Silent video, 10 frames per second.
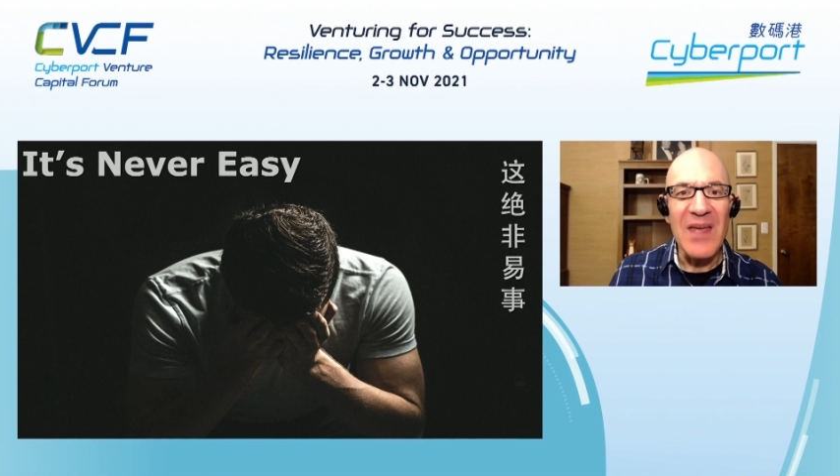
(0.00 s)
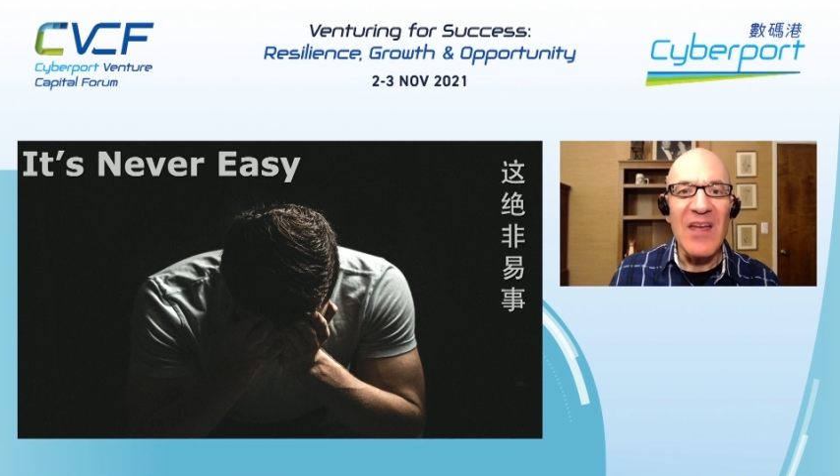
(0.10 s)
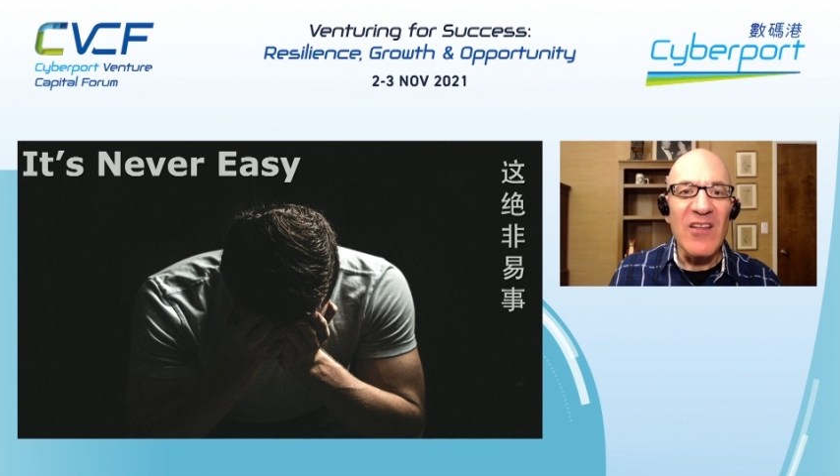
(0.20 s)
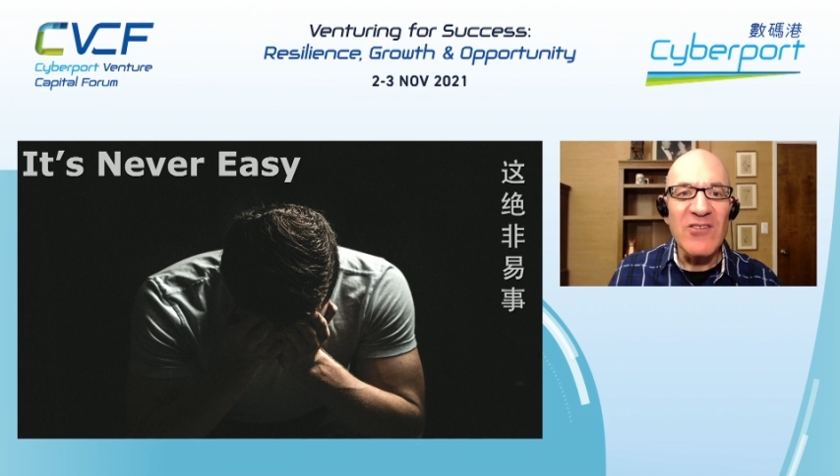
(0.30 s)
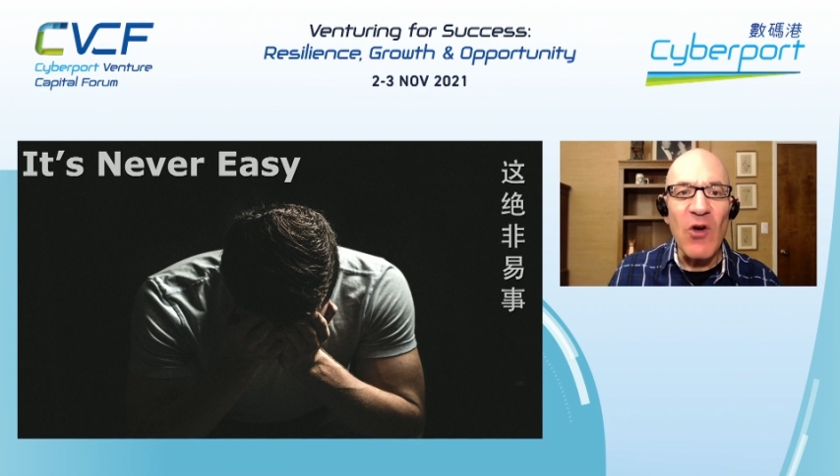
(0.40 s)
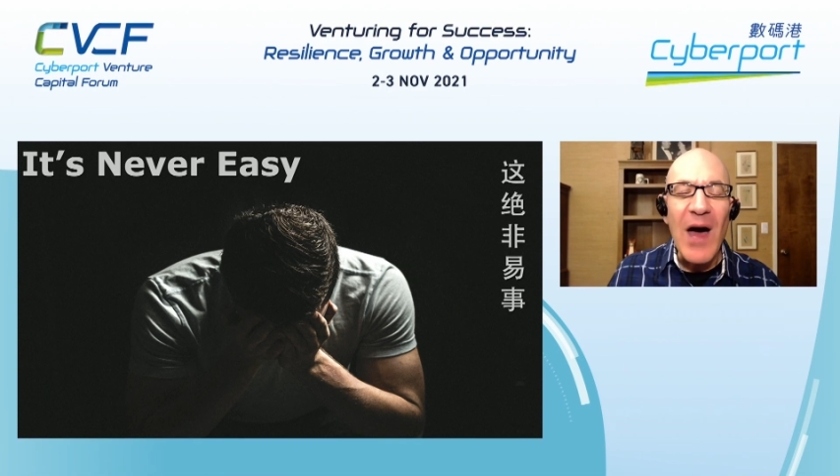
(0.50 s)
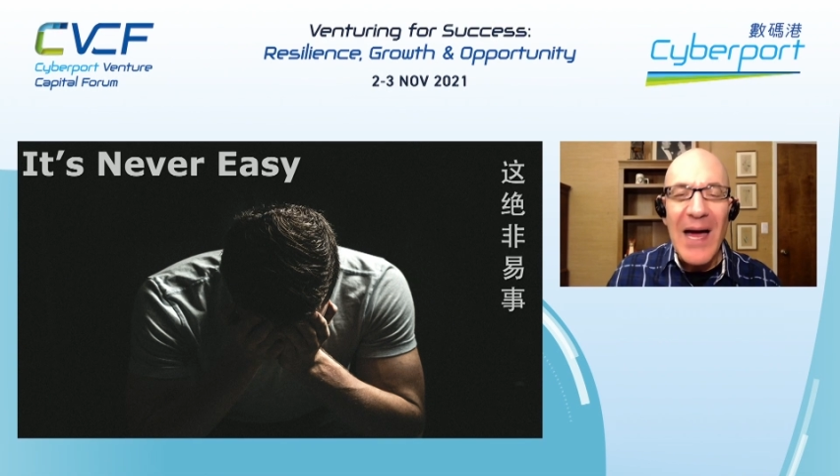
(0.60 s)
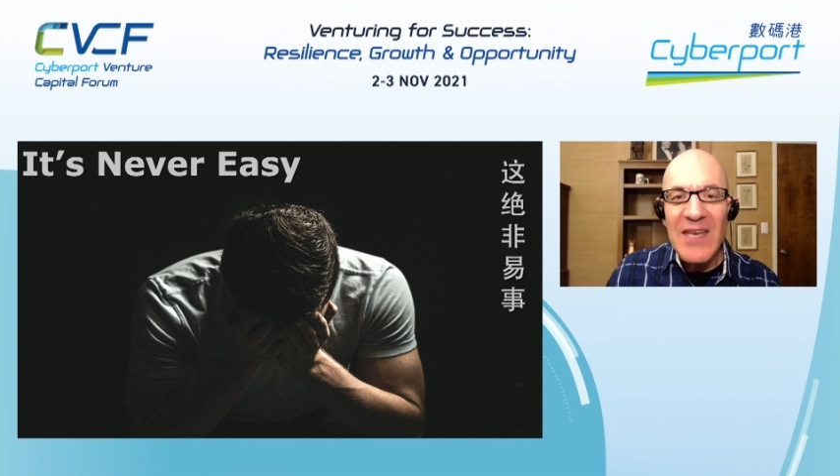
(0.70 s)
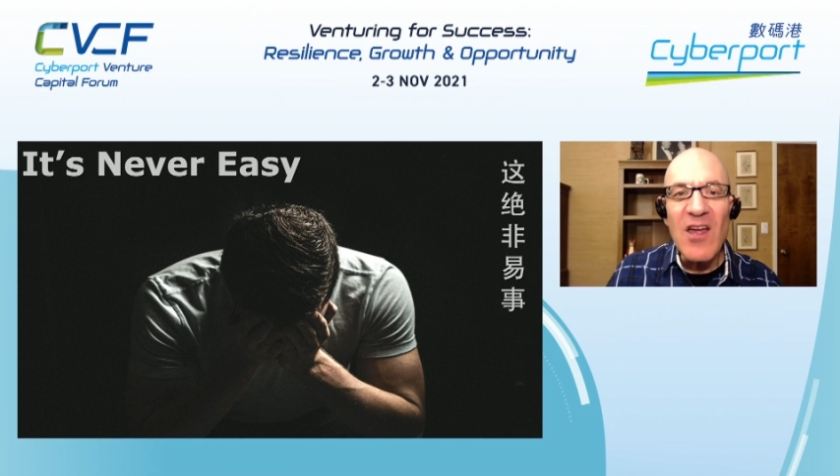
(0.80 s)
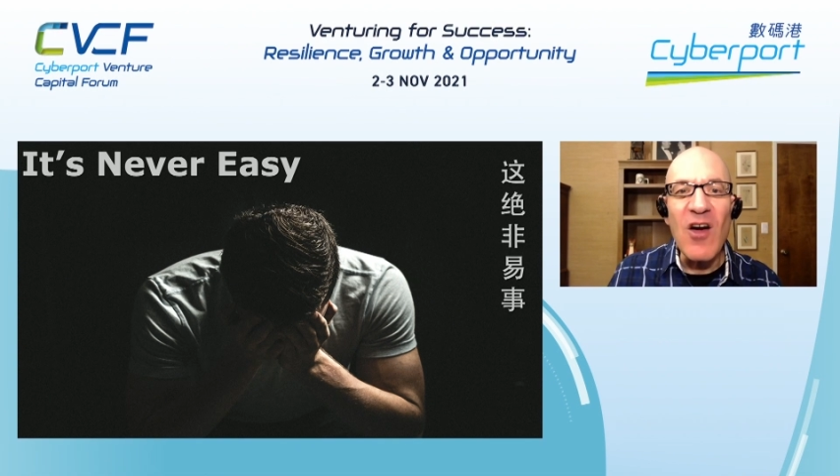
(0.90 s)
So I
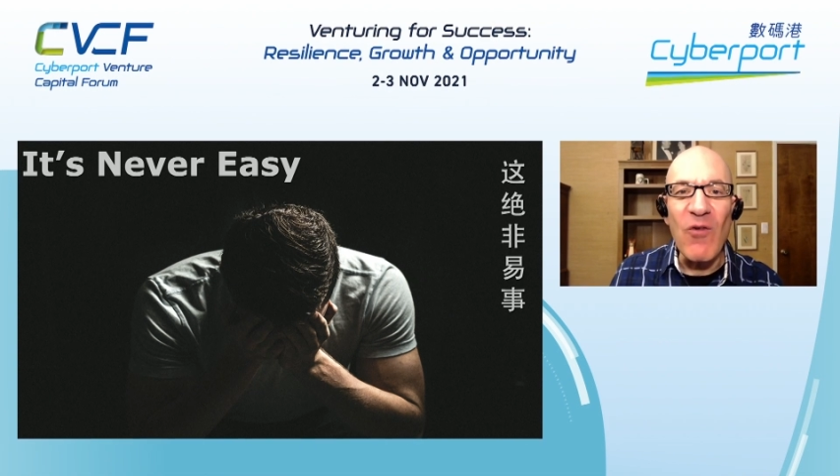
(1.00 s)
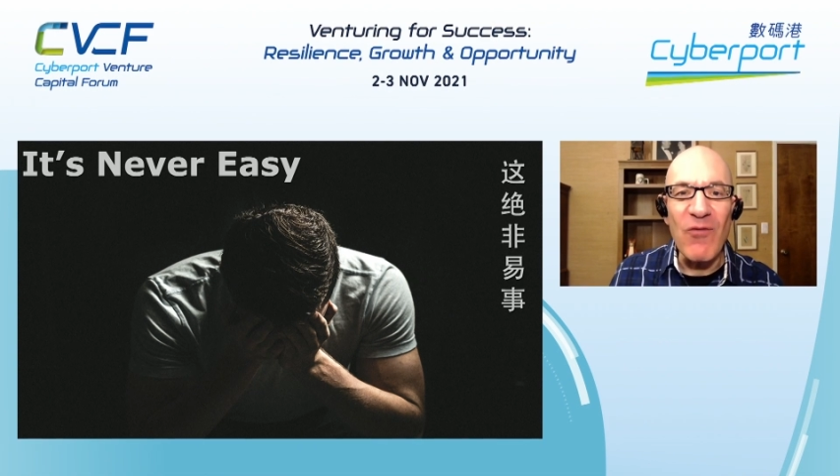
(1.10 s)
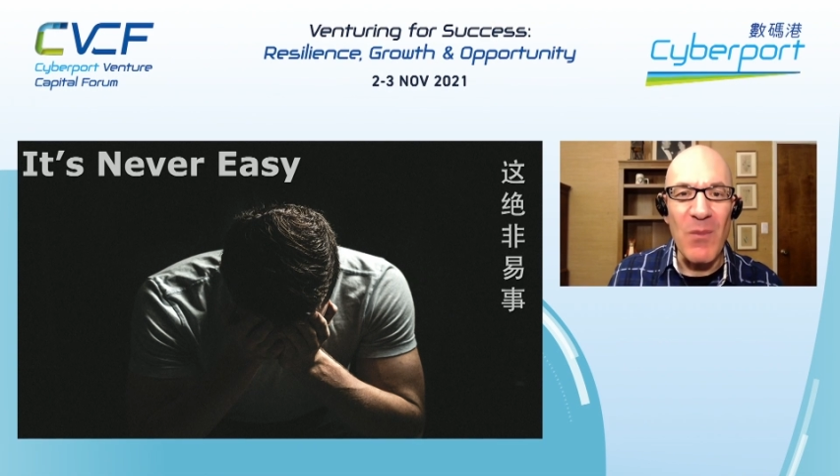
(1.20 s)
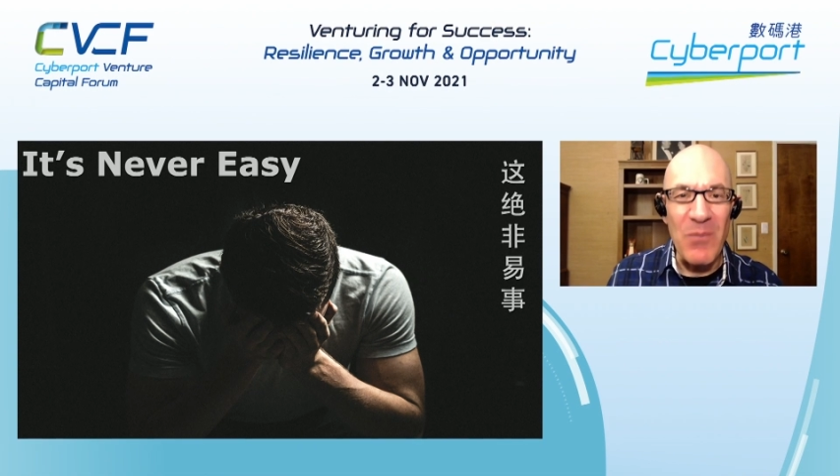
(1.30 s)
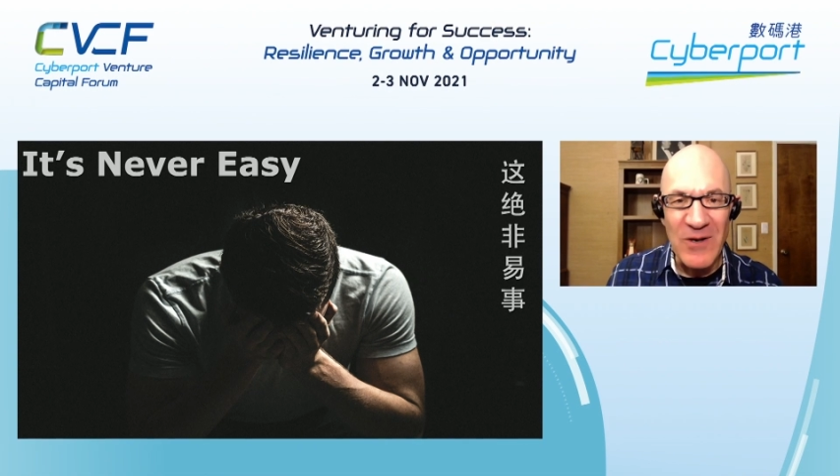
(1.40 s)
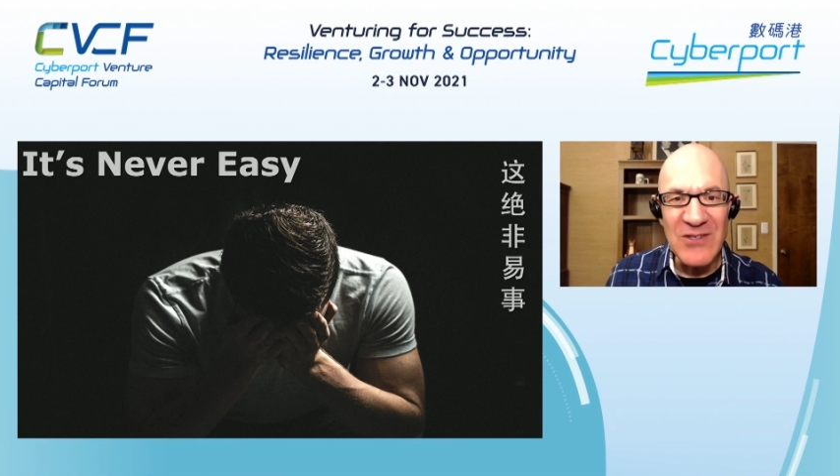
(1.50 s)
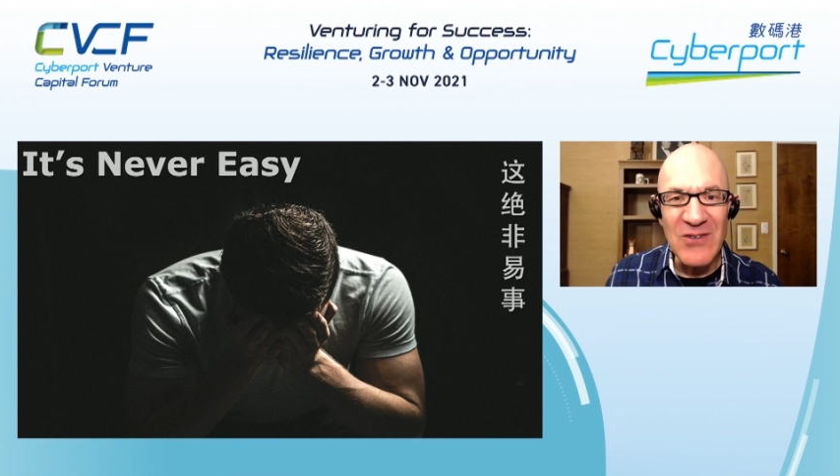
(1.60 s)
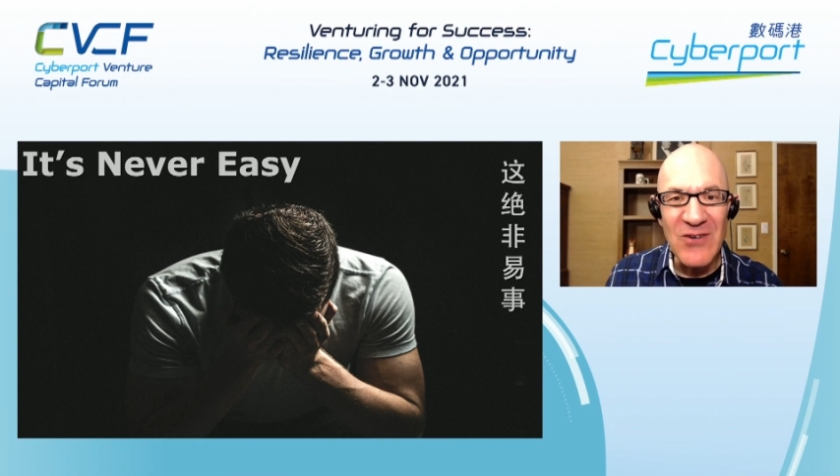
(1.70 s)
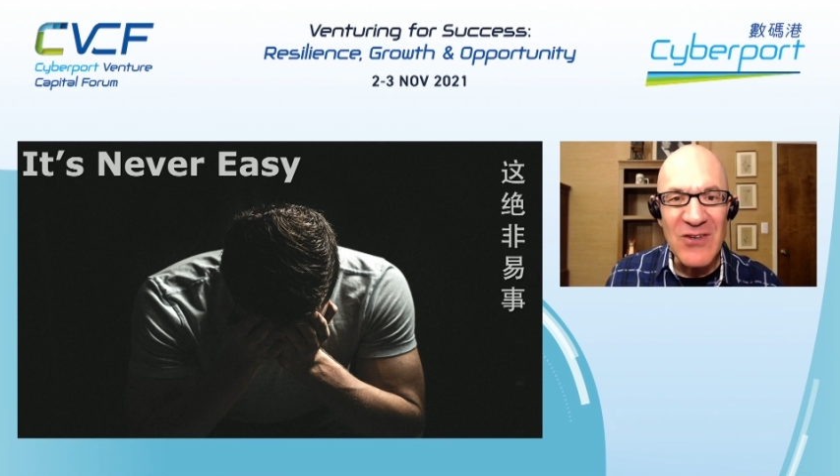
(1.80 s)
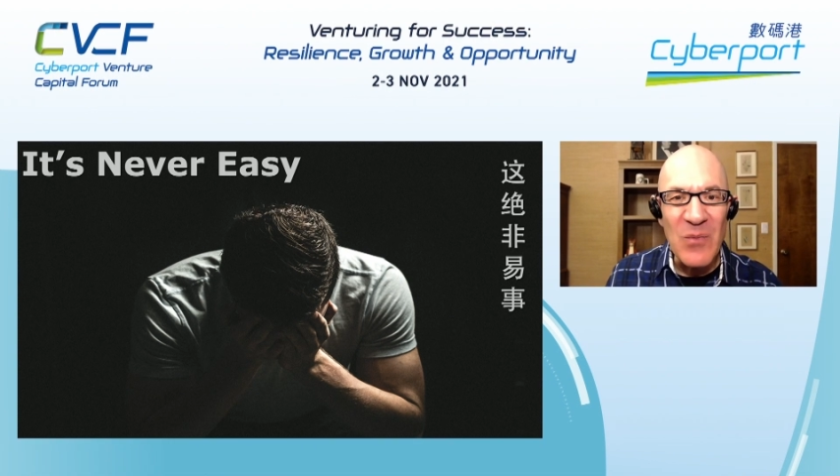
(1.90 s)
know from personal
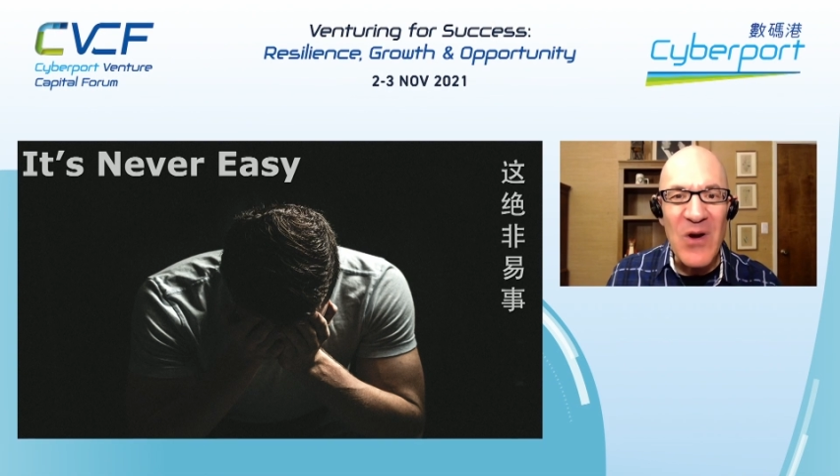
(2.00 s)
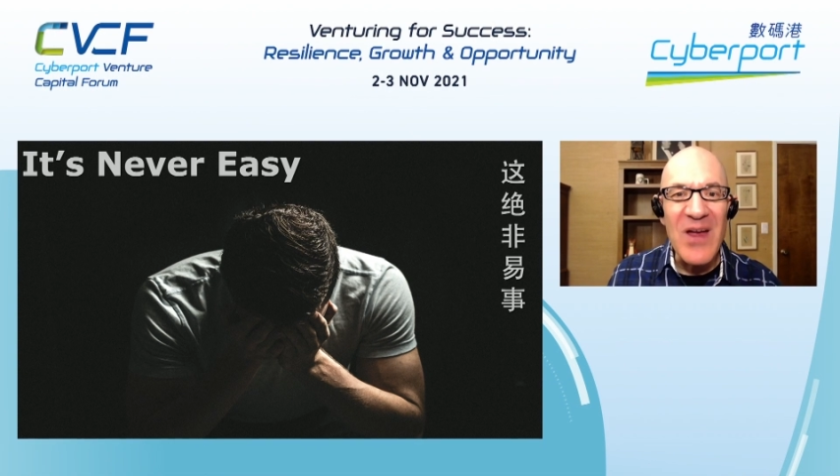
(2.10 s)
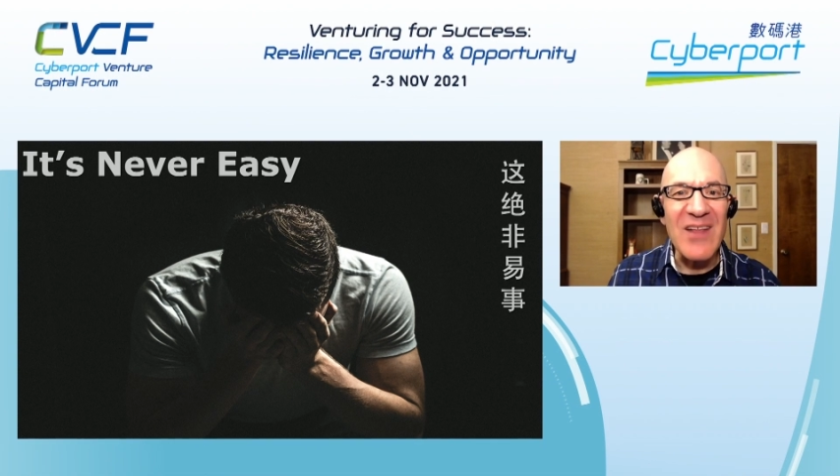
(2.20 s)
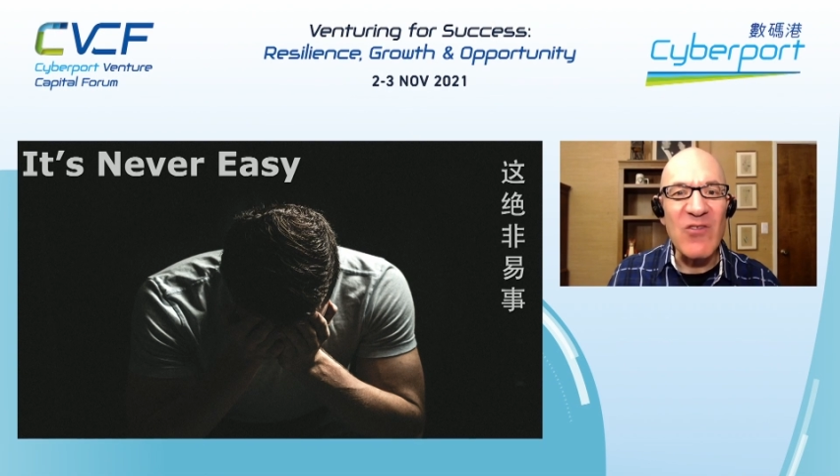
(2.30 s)
experience